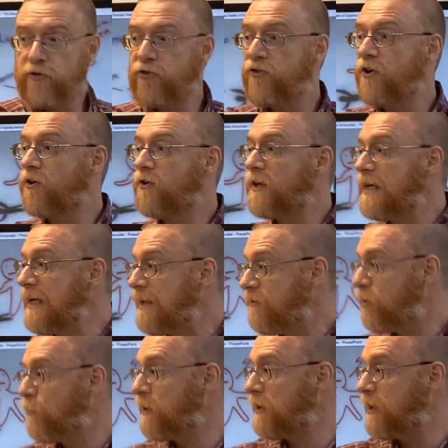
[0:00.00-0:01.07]
are still
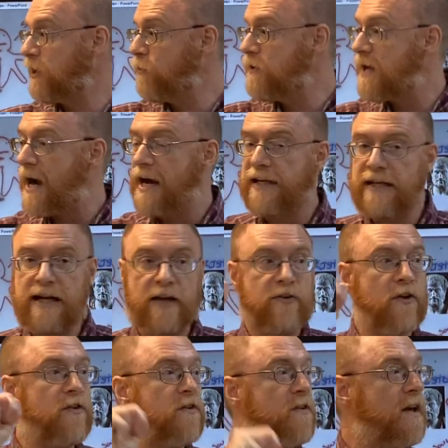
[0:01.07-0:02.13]
intimately united as
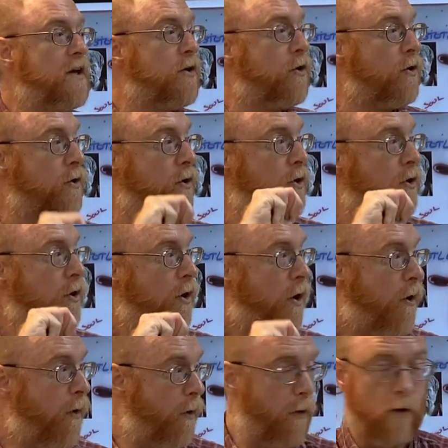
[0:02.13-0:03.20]
a single
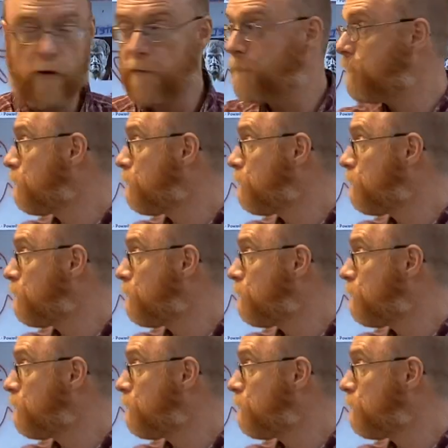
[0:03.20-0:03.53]
whole.